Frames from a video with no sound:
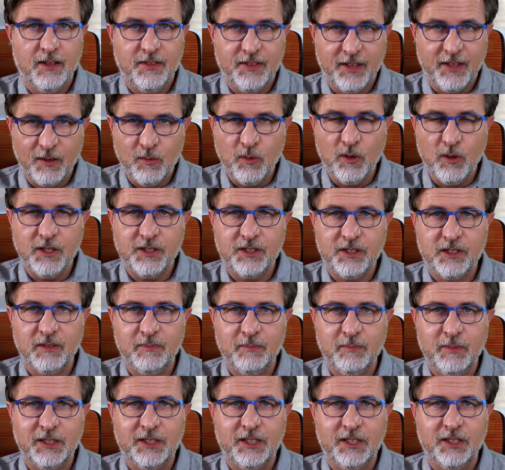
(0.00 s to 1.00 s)
They were
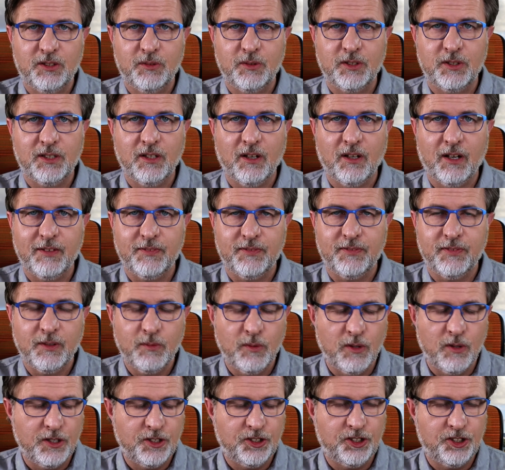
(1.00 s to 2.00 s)
submitted to his life. They
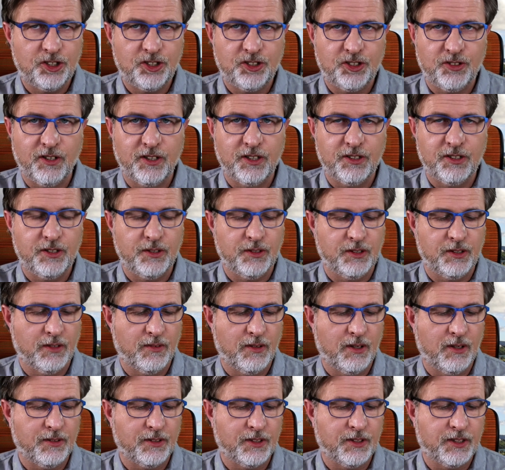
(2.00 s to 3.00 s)
weren't just trying to do
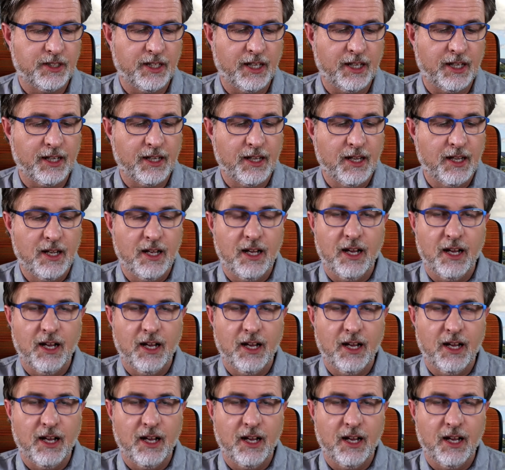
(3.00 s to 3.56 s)
their own thing.